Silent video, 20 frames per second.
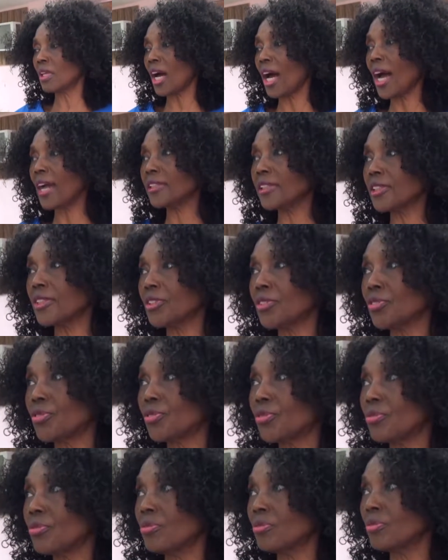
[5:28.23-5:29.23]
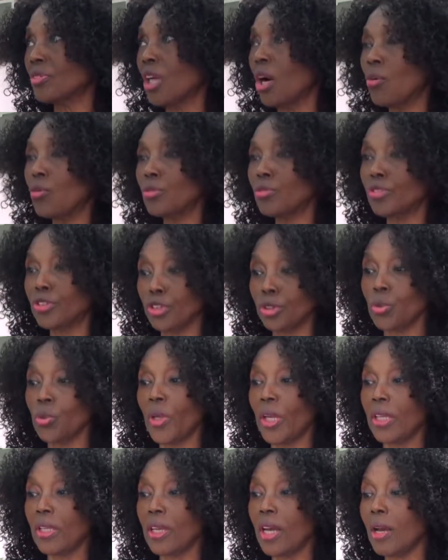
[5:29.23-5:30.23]
I just don't
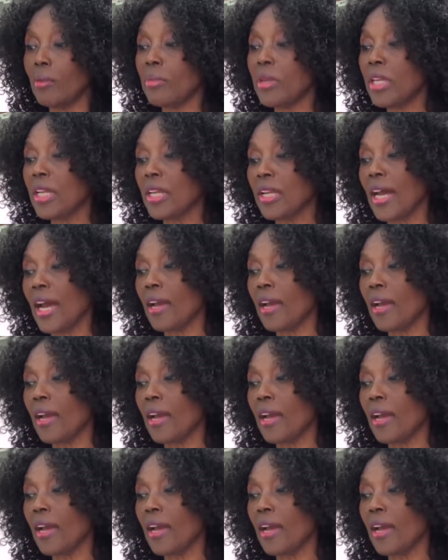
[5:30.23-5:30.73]
do it. I mean, and